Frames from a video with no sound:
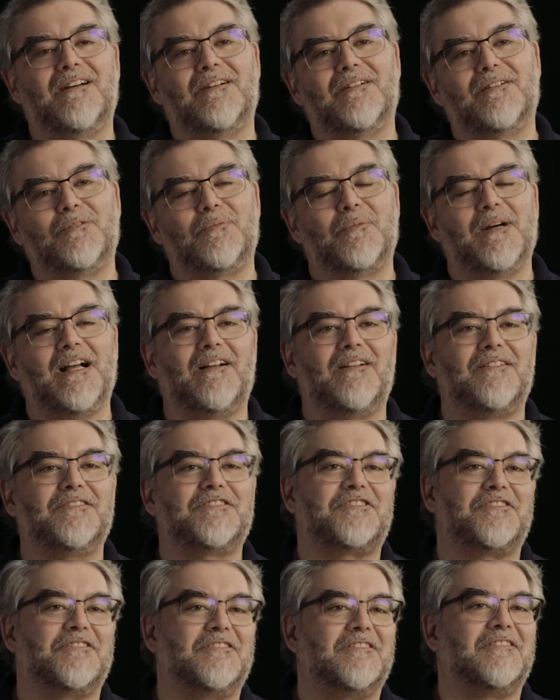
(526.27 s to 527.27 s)
oh, well,
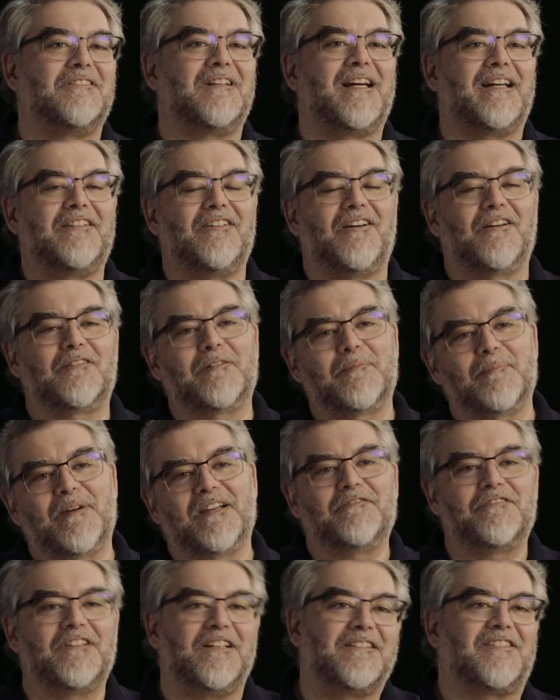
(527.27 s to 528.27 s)
sure, I talk with
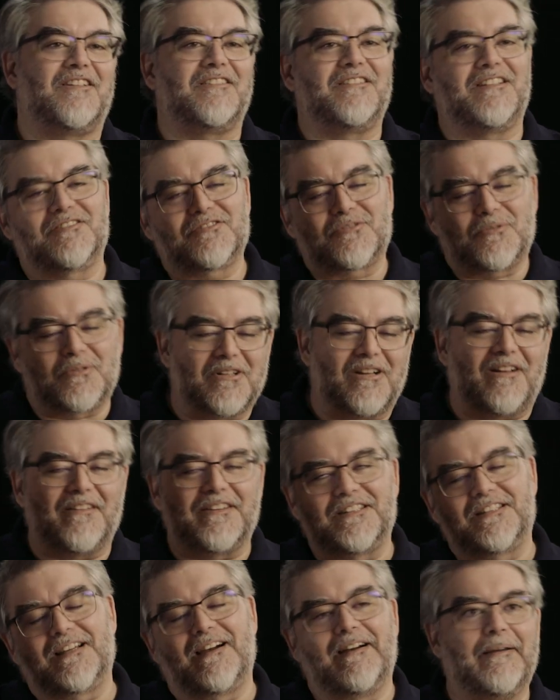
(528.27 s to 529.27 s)
my friends on Discord all
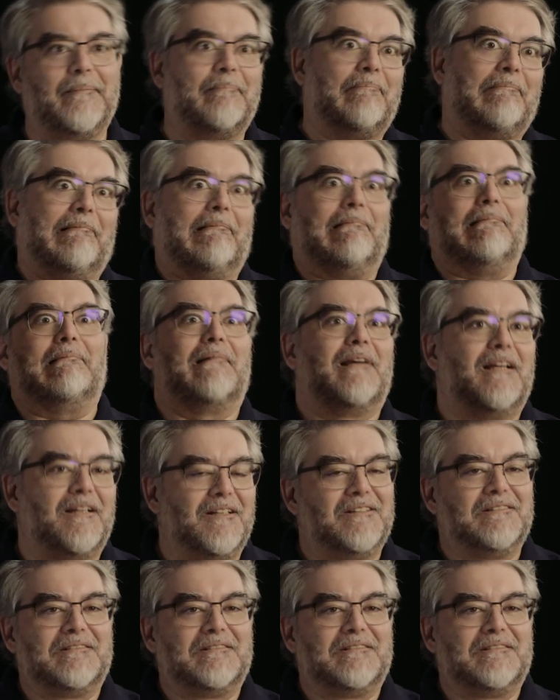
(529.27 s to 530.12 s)
the time, or,